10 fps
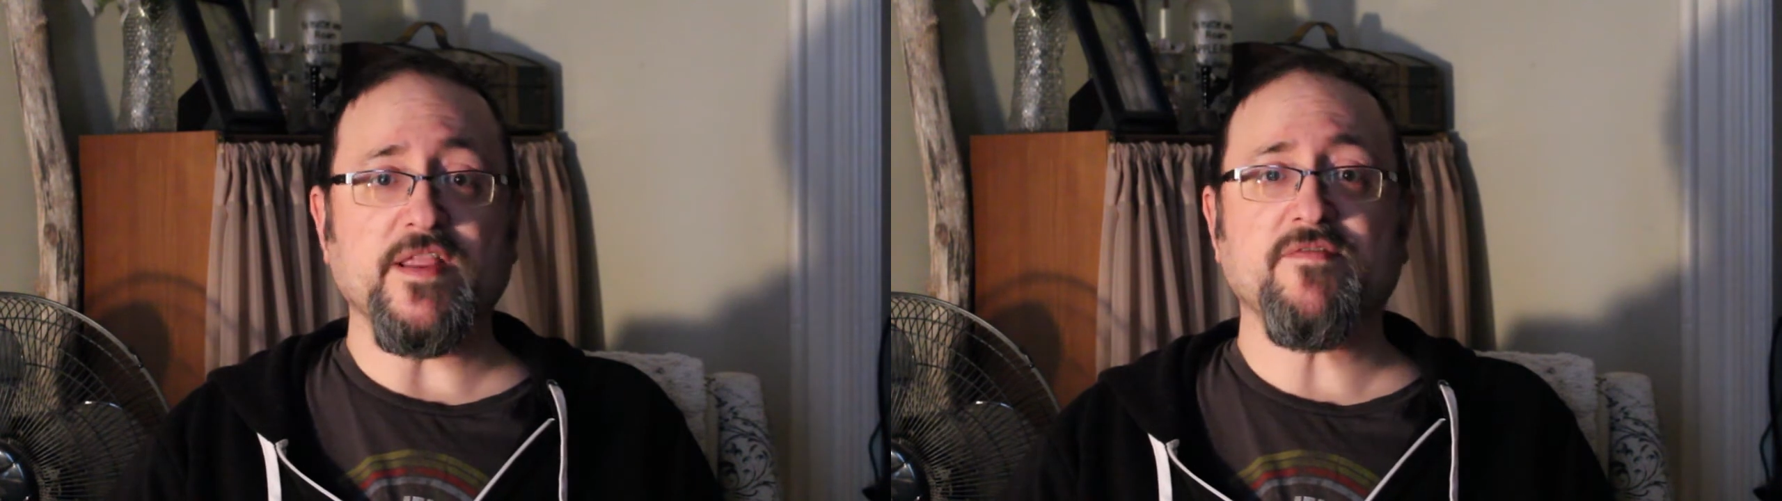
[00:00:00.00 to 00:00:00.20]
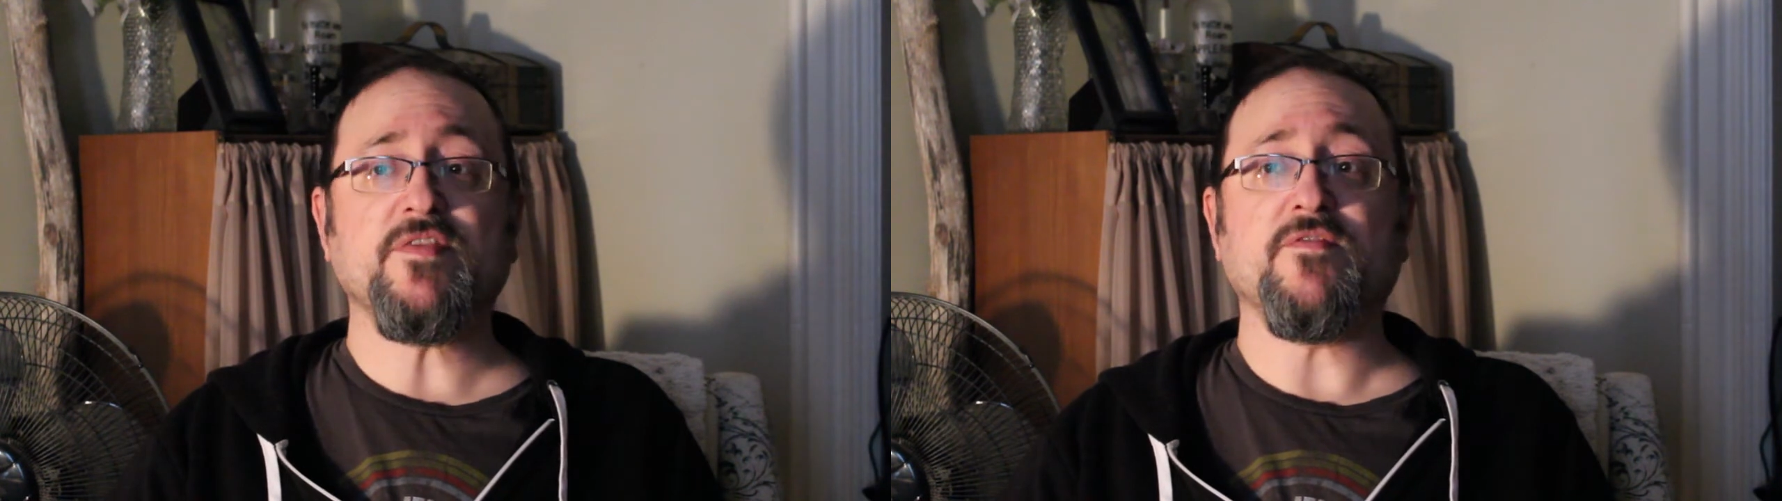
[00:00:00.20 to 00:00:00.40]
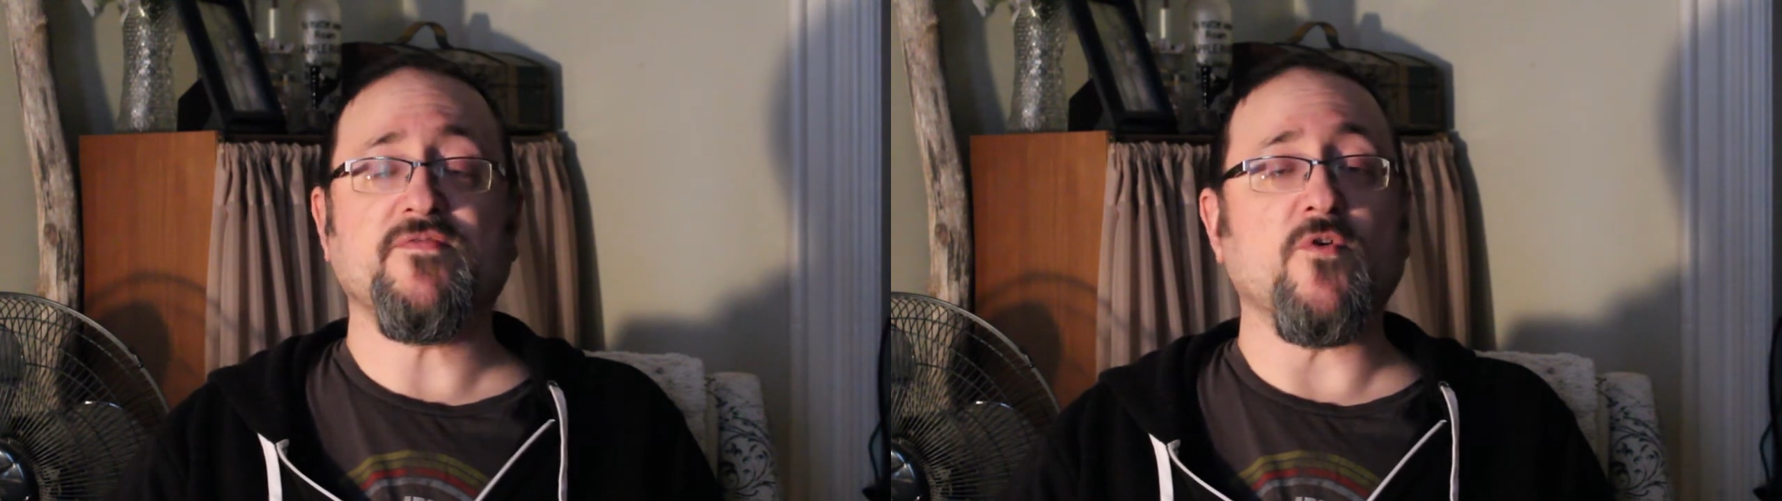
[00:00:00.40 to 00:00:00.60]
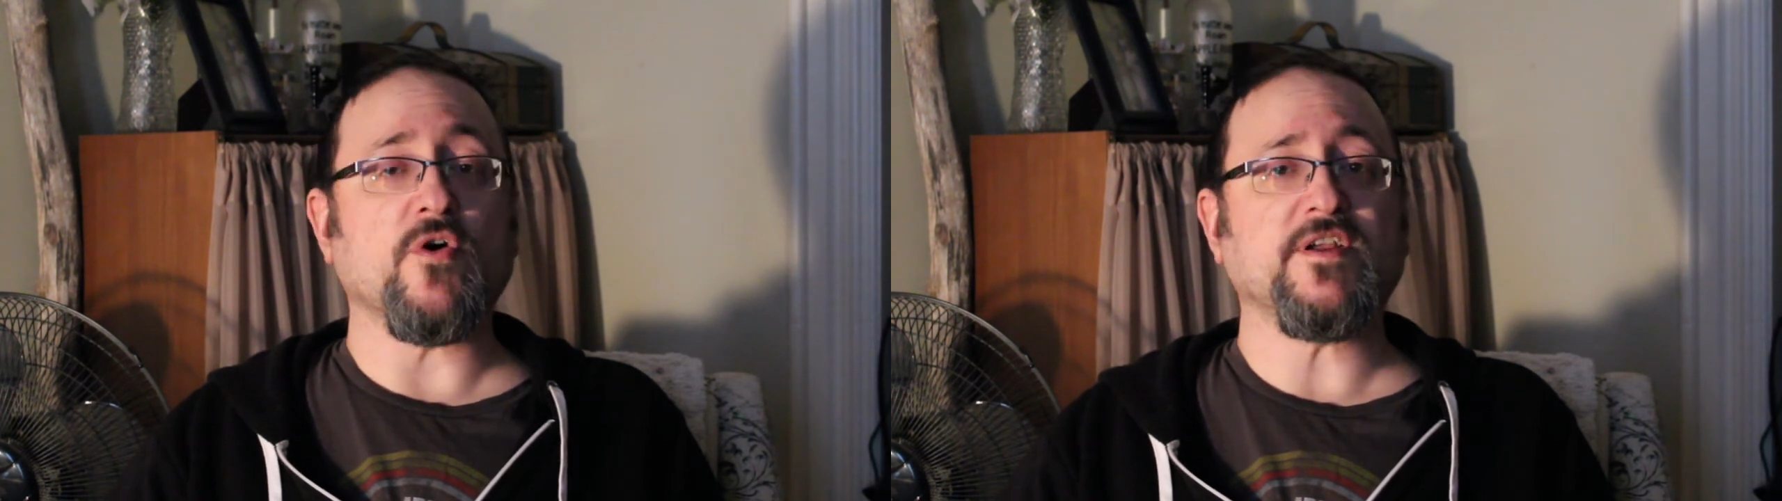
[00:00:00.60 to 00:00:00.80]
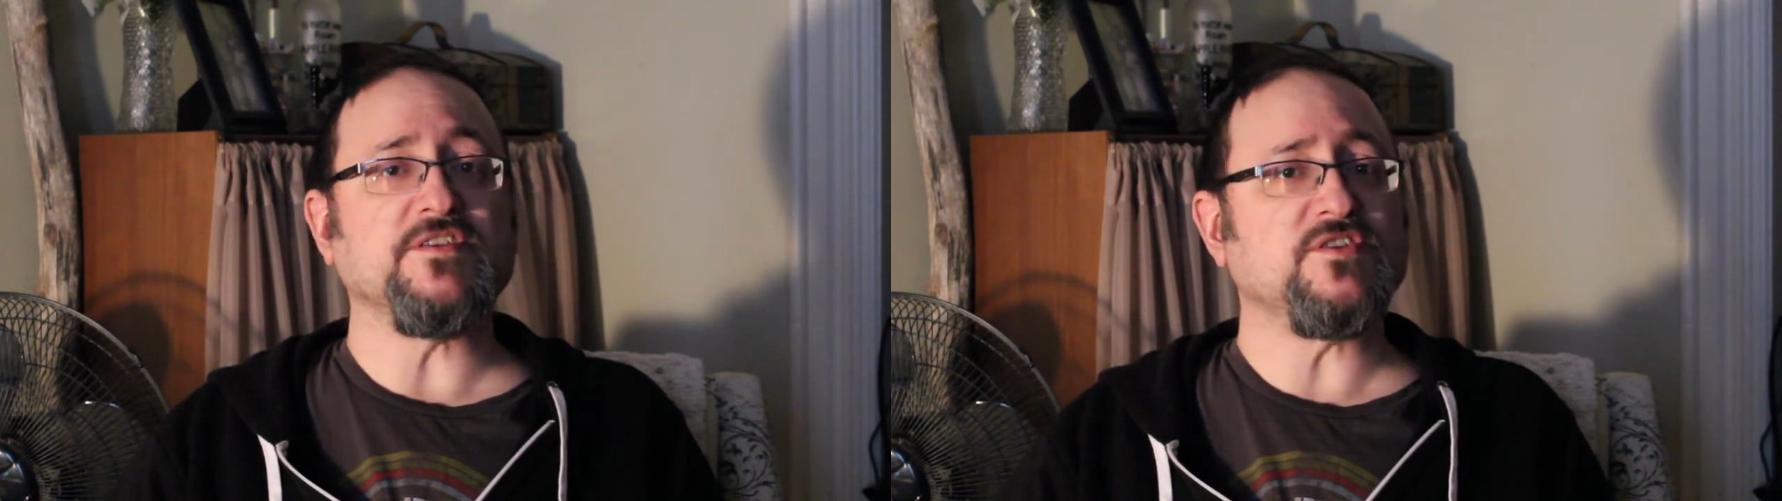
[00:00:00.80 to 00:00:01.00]
Even the
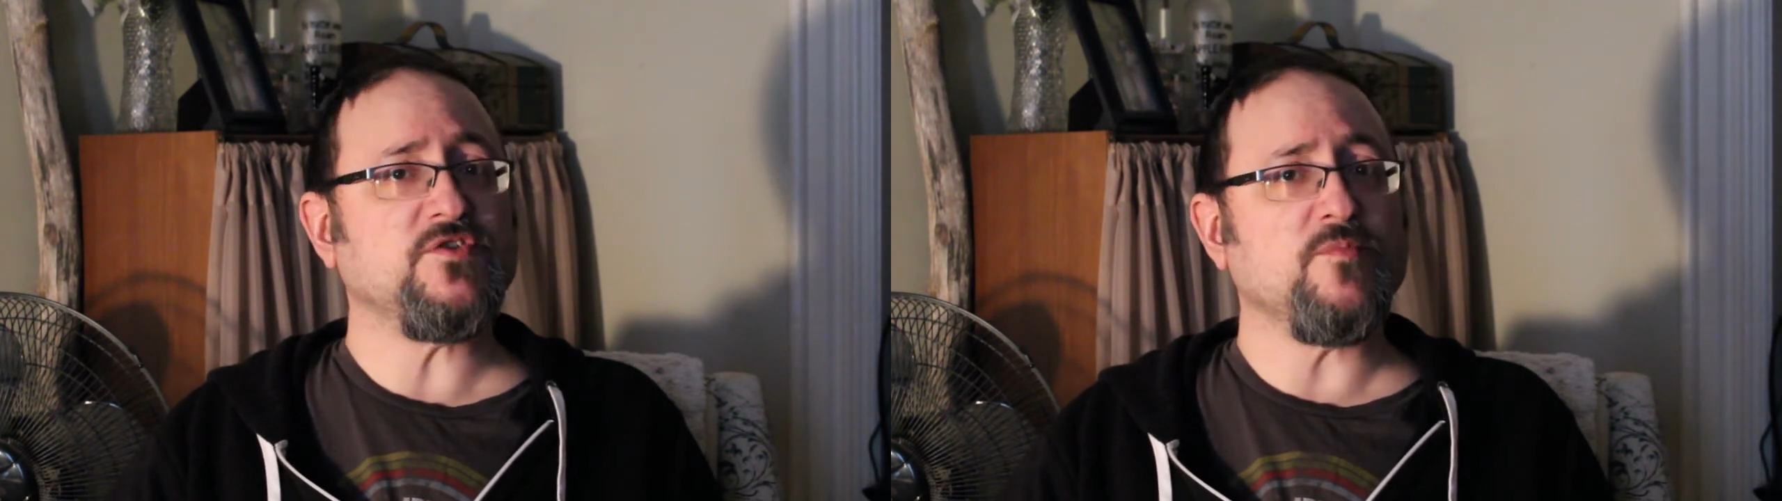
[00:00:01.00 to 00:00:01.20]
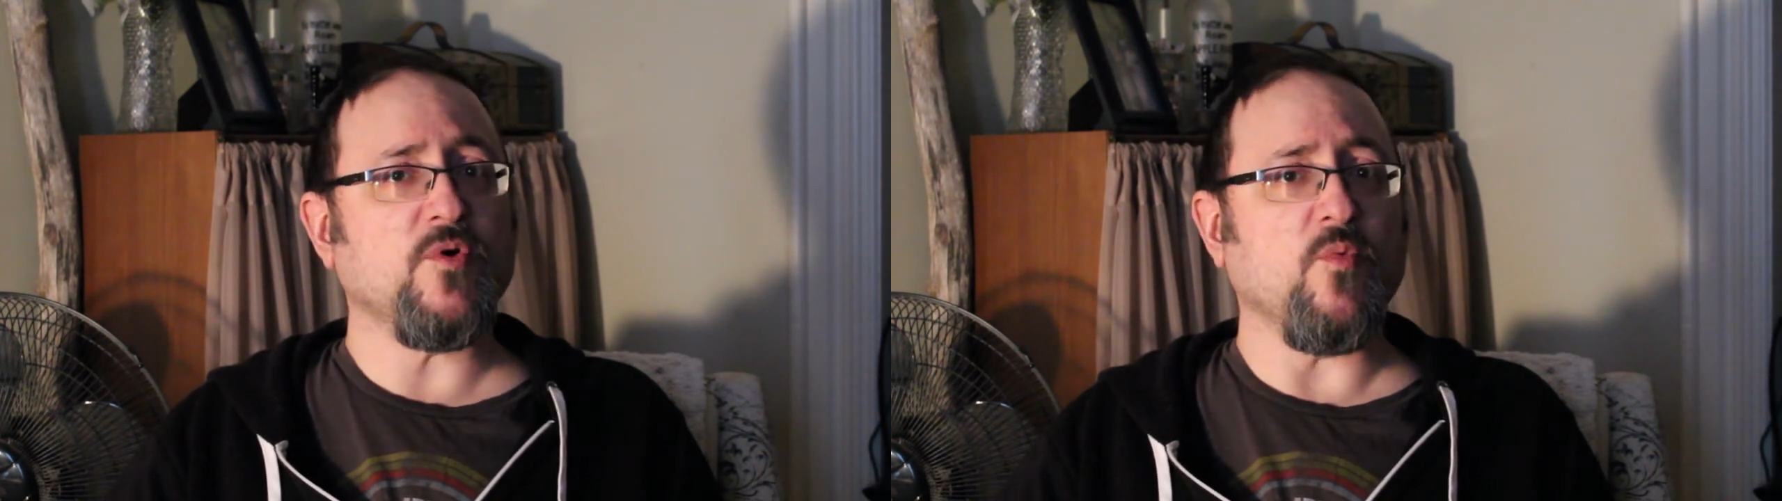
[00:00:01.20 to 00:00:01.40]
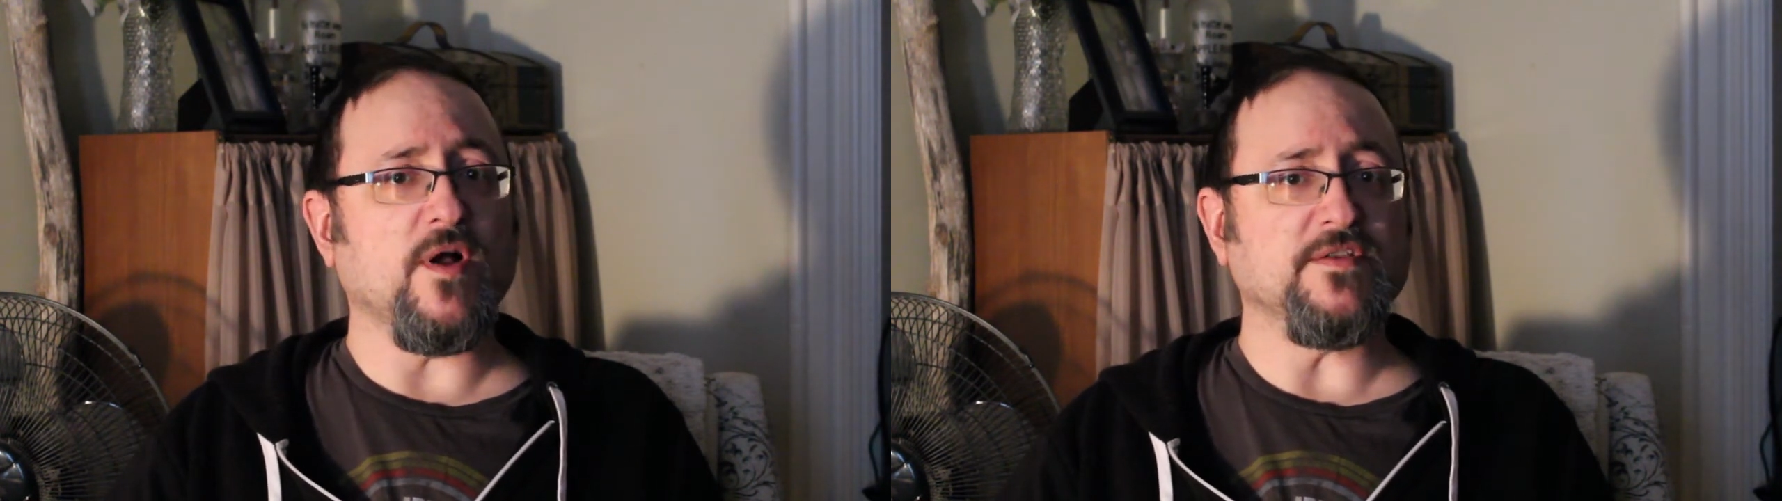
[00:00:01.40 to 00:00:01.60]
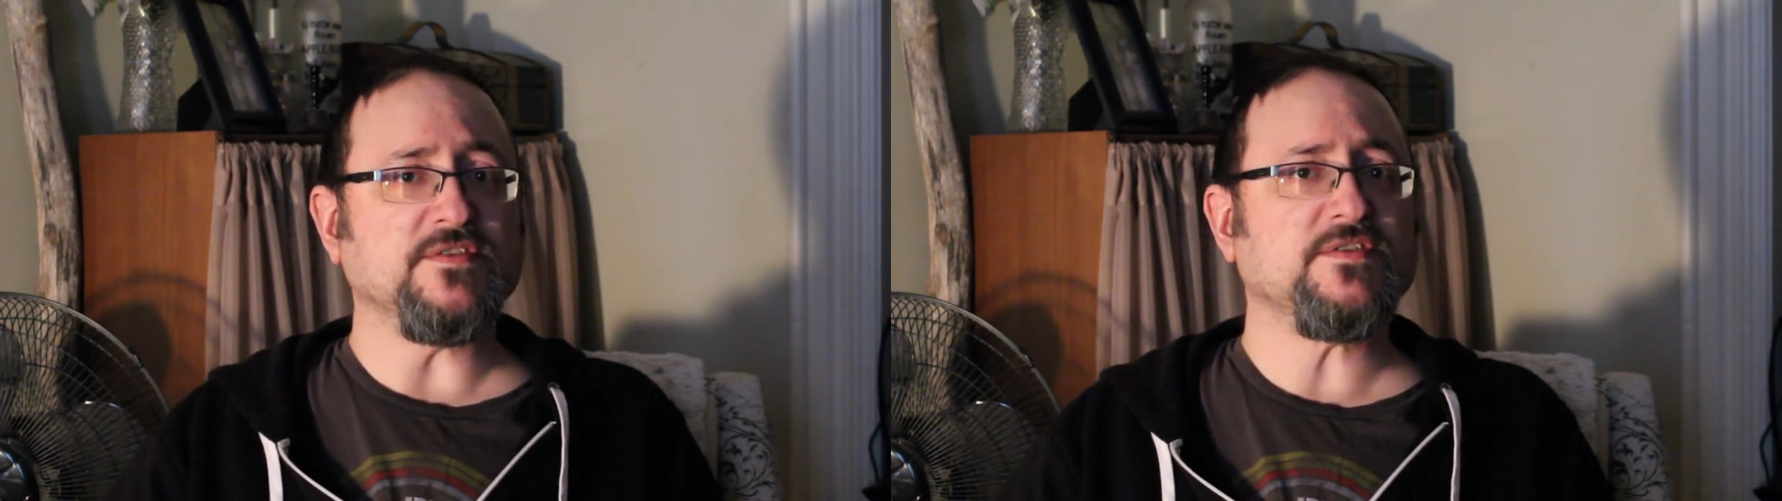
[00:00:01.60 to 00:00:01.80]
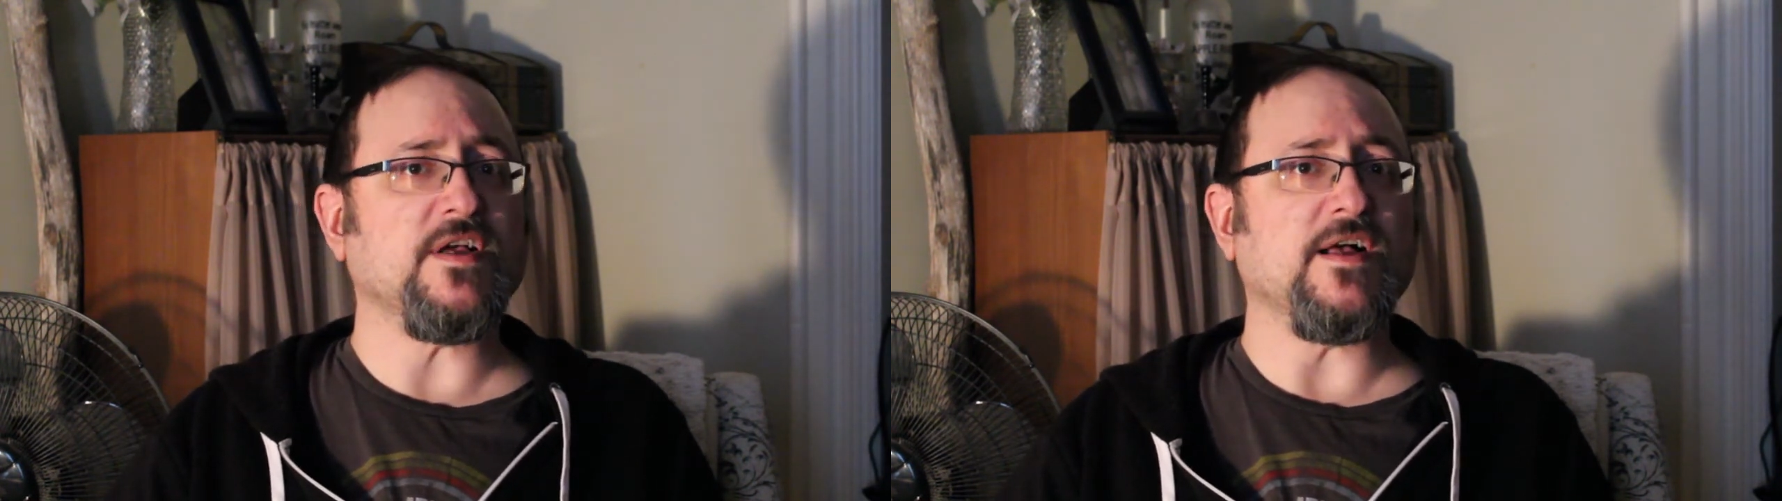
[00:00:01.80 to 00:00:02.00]
for consumer
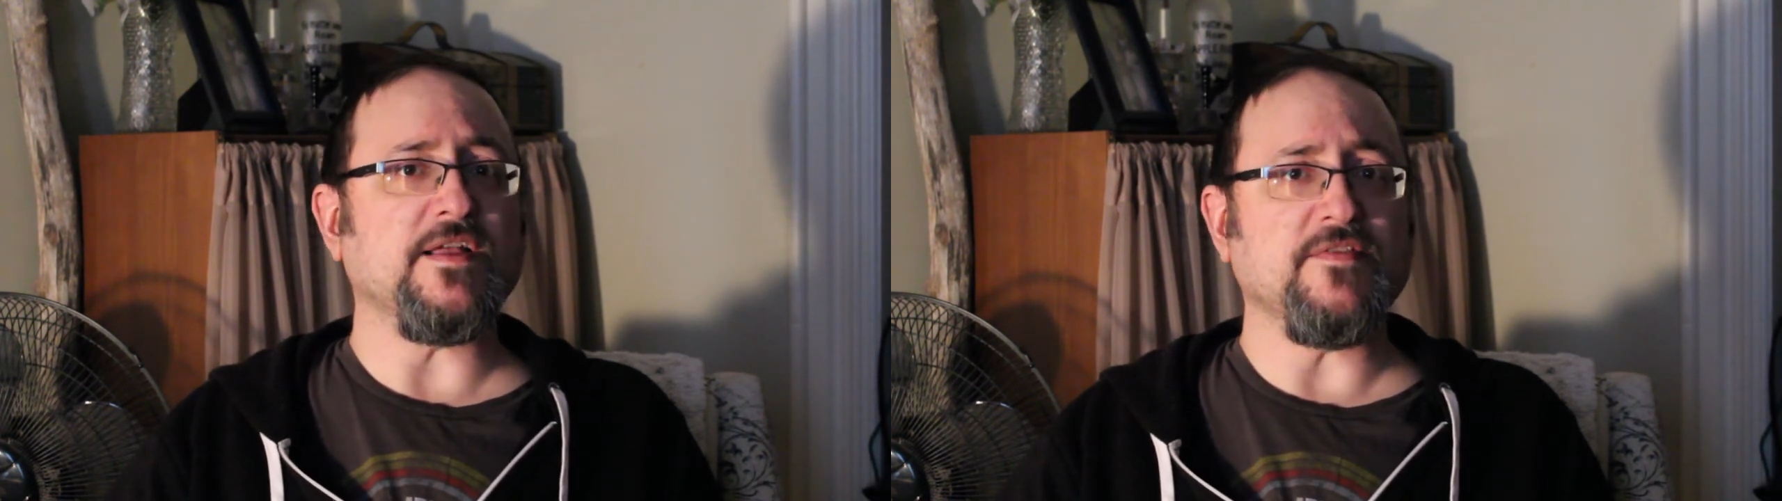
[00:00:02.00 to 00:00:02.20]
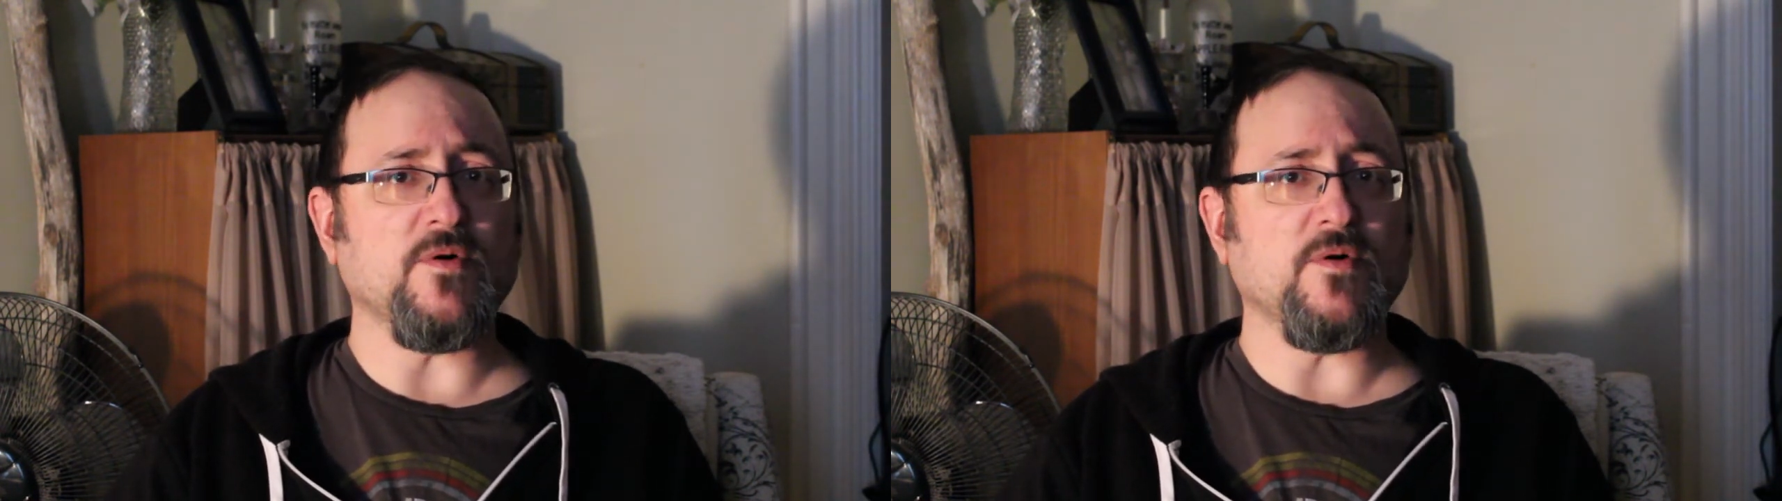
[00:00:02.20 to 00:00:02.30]
ones, uh,